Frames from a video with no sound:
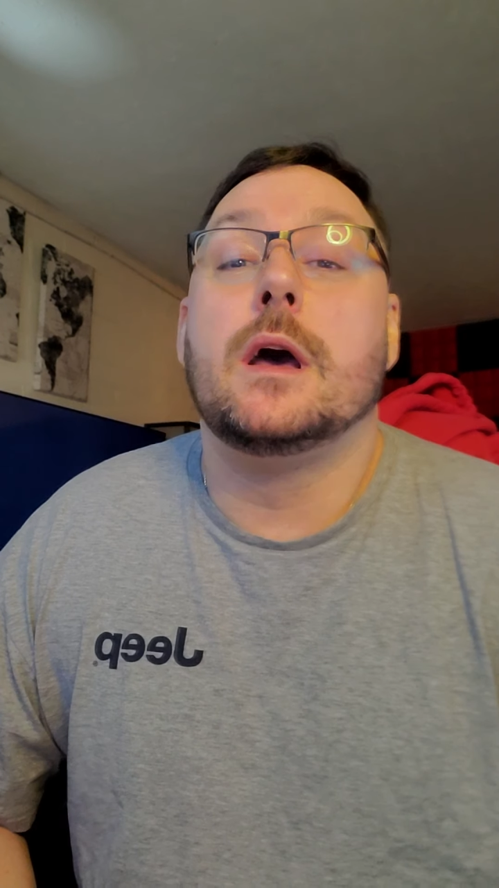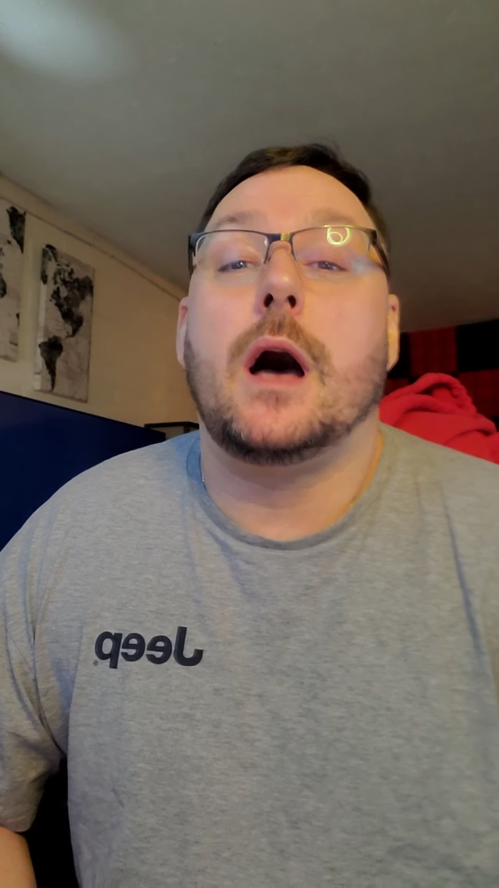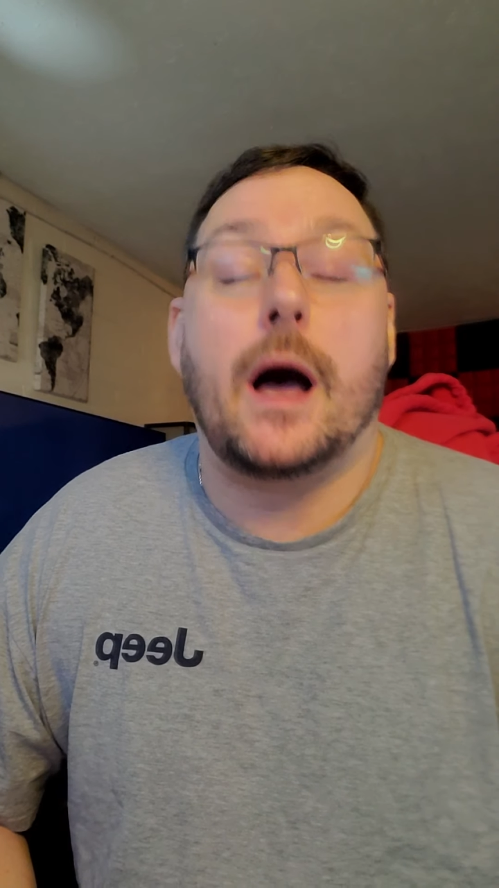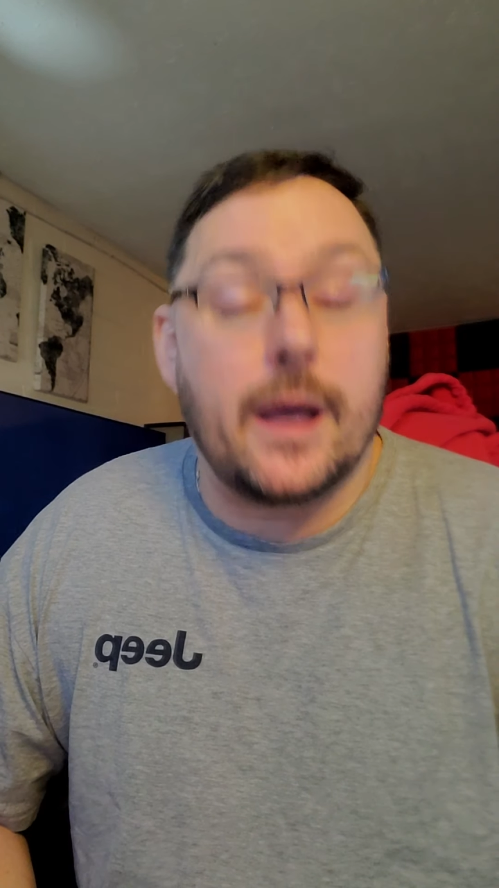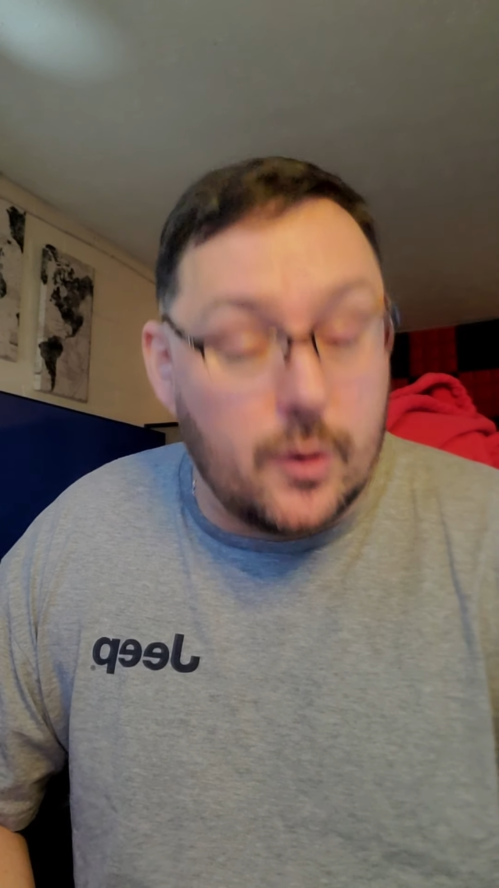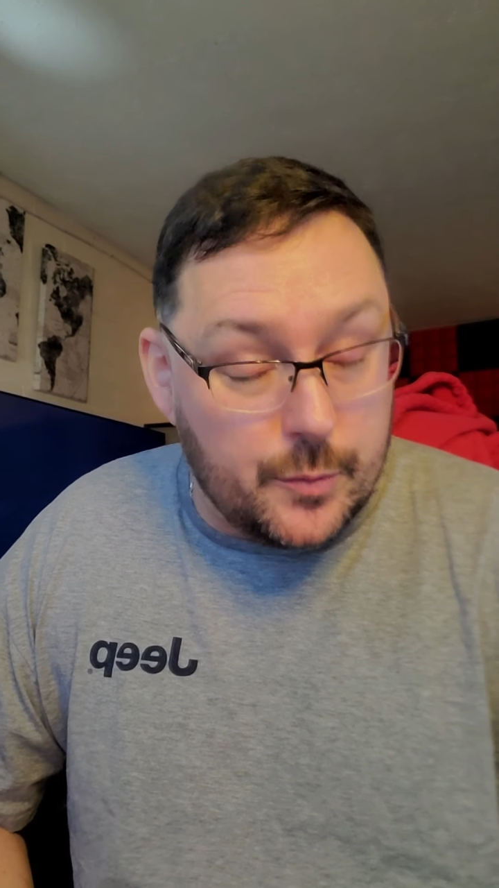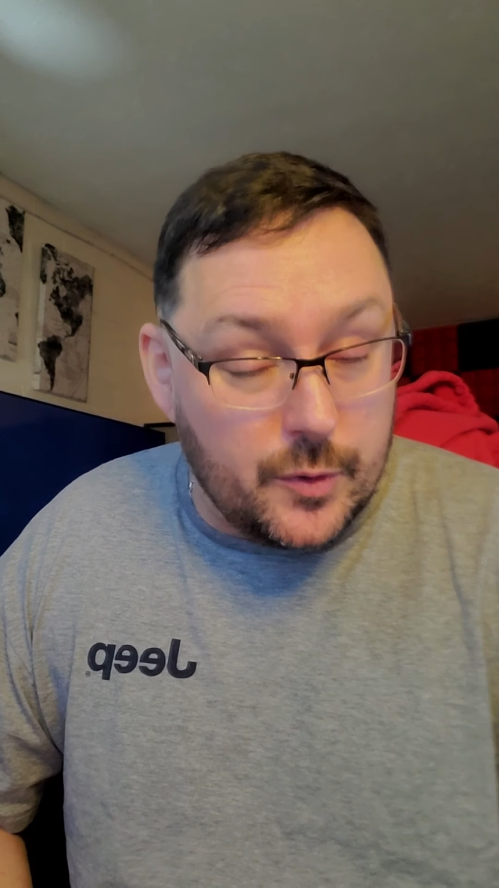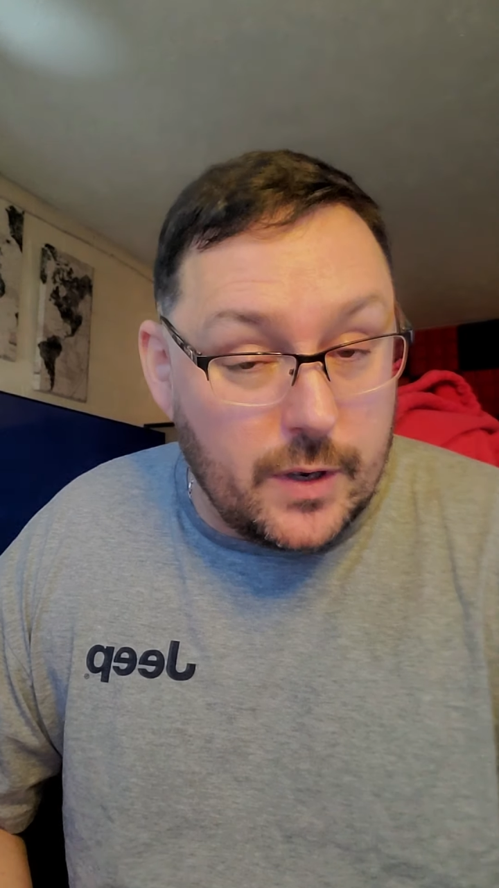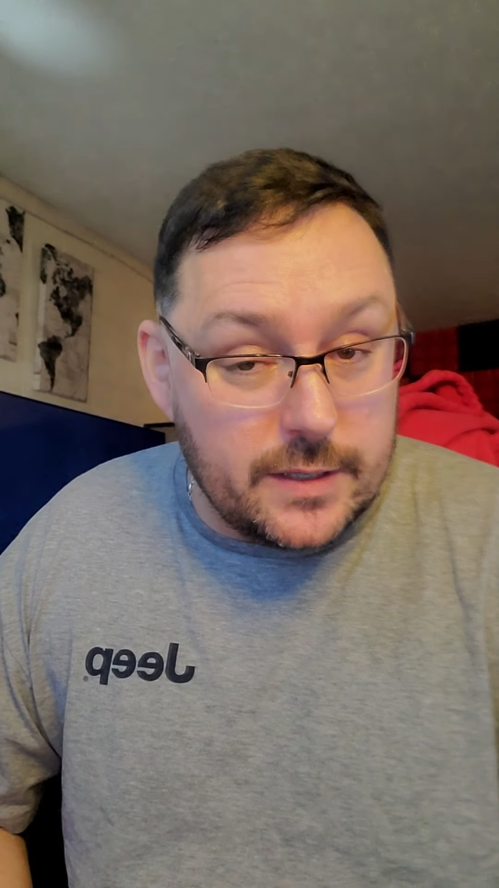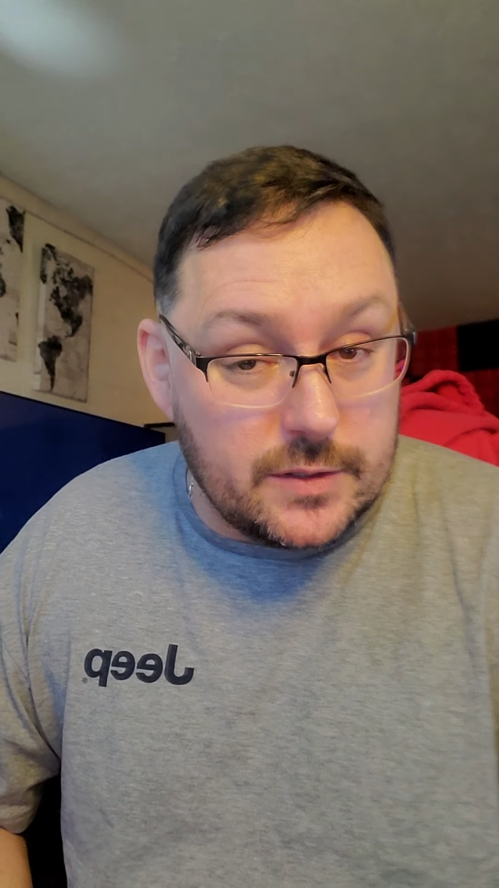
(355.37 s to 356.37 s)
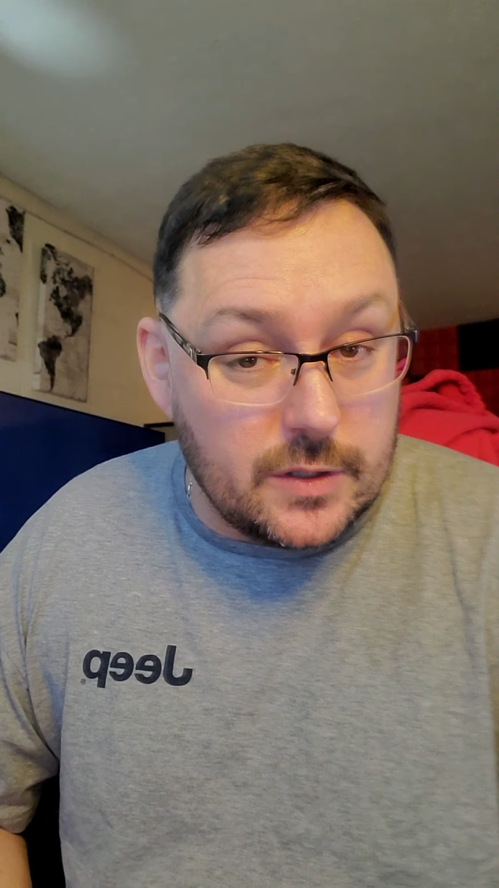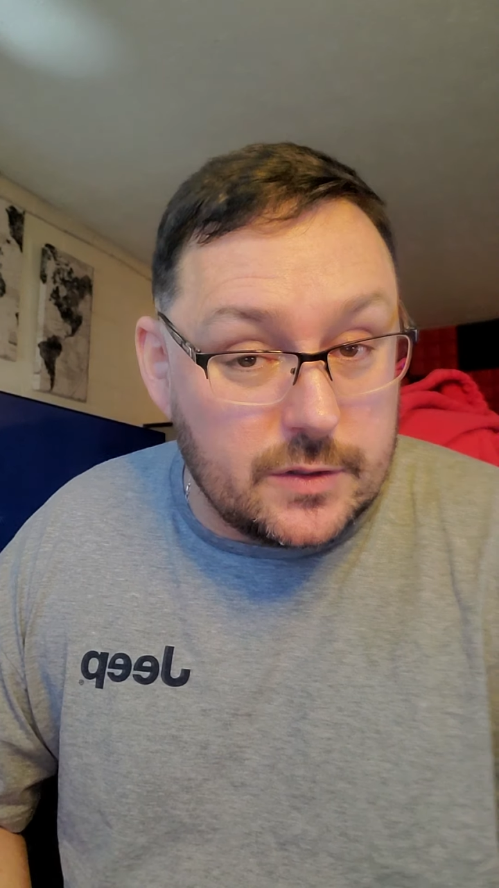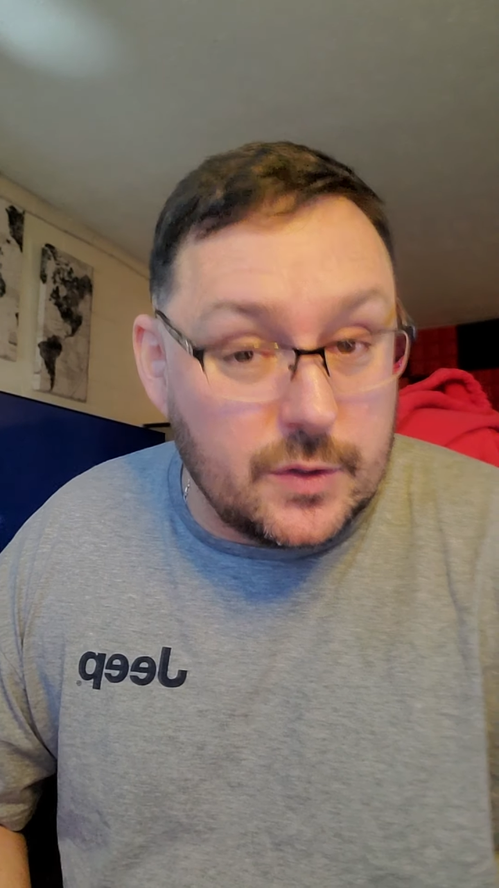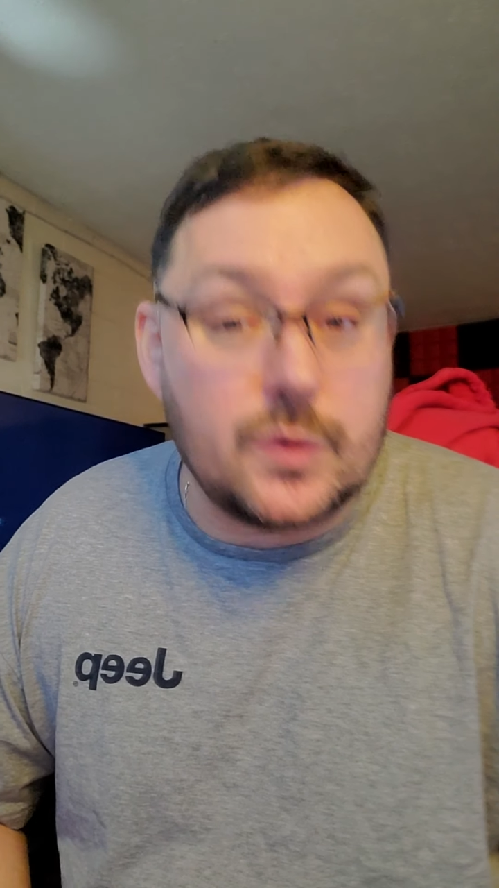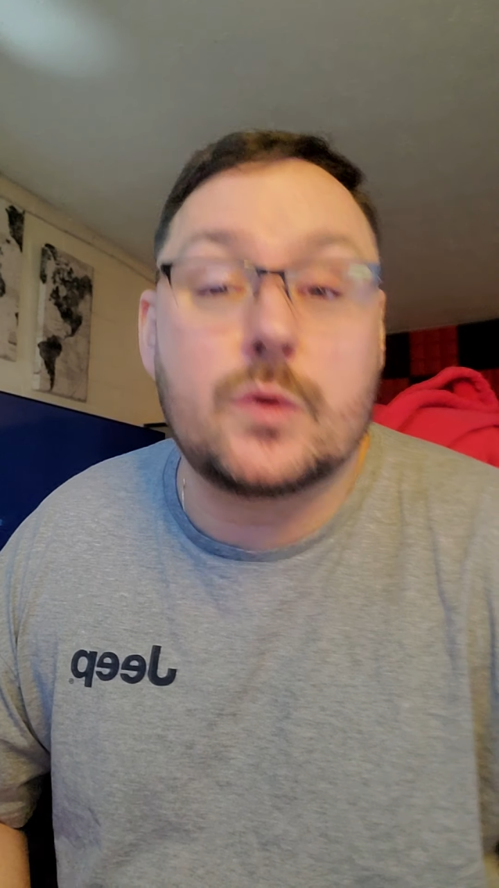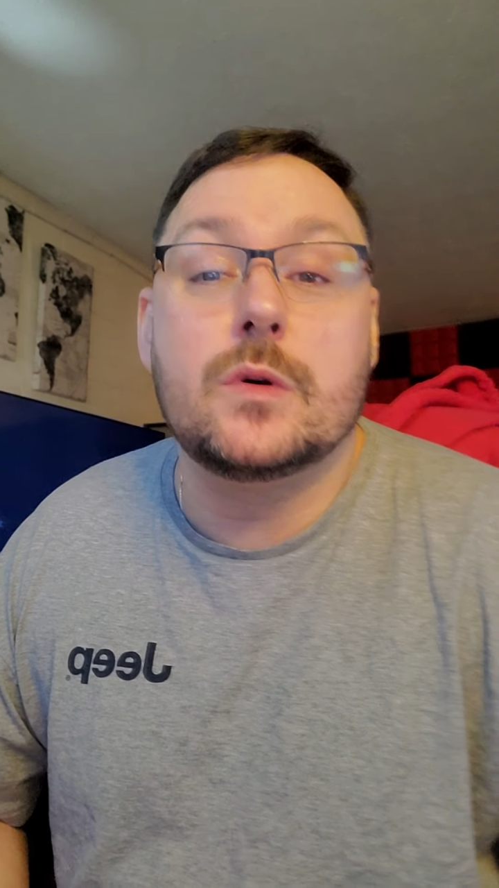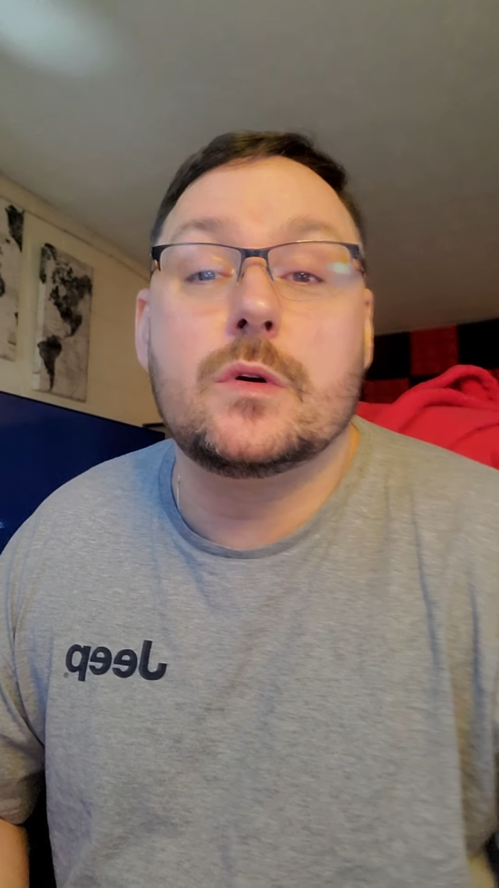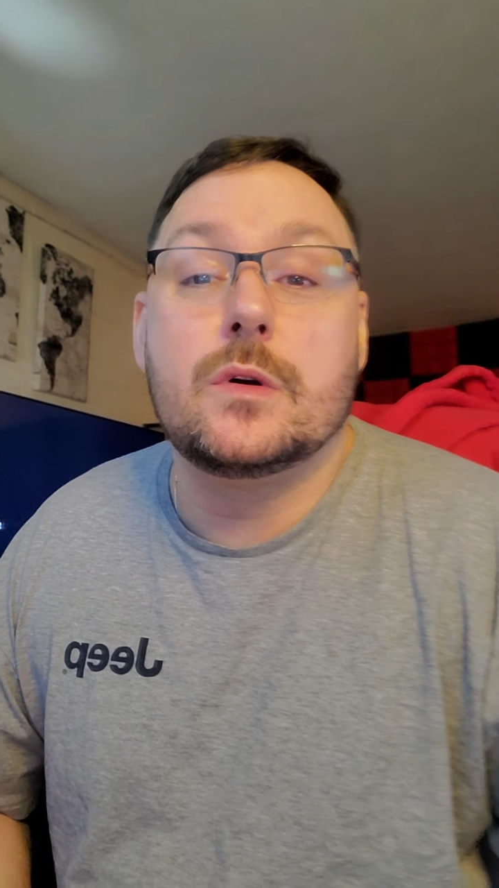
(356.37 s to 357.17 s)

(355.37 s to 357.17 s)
I hope you guys are too.